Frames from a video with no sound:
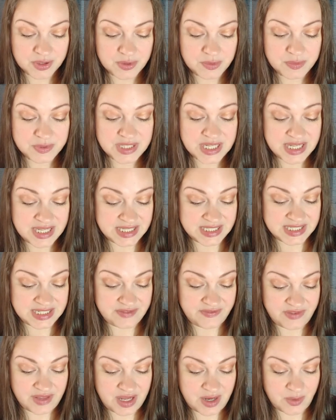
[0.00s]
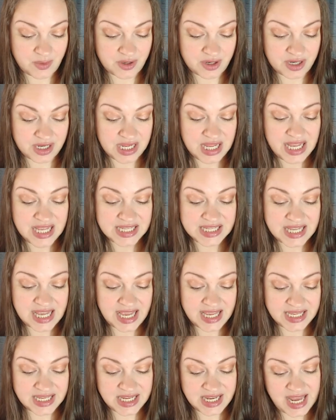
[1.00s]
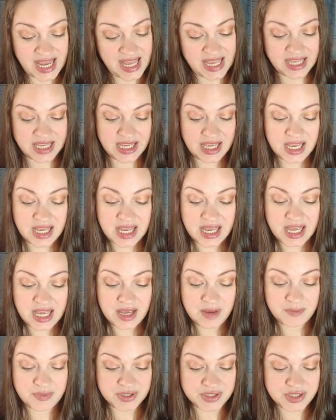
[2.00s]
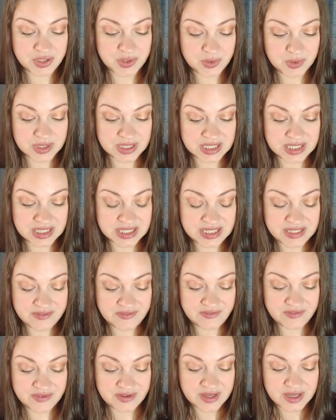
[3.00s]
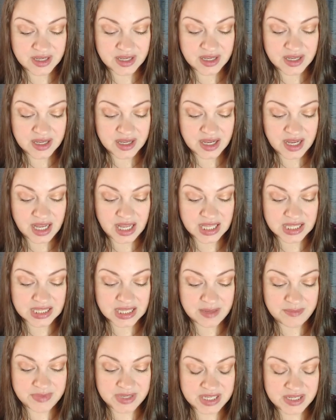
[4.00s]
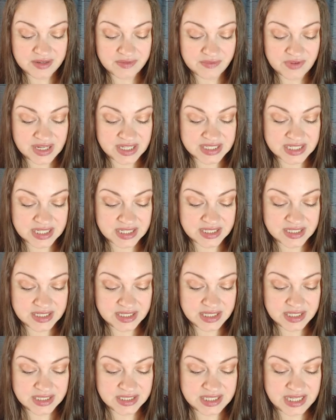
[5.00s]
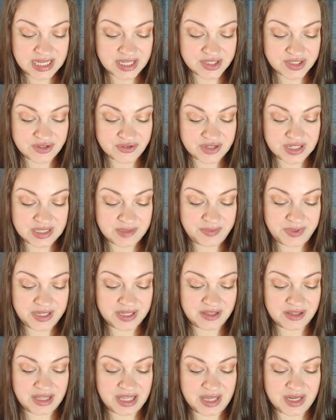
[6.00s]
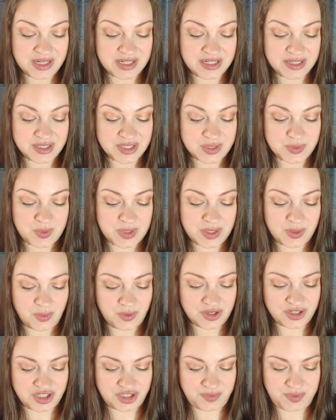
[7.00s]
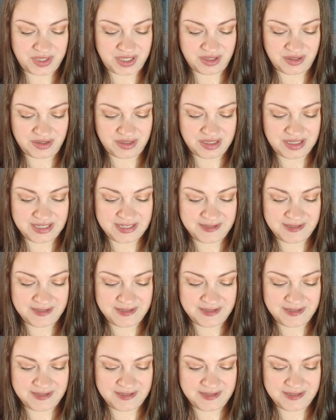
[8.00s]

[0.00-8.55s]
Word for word: blue tansy flower, ylang ylang, patchouli leaf, elemi resin, tangerine peel, and sweet orange peel.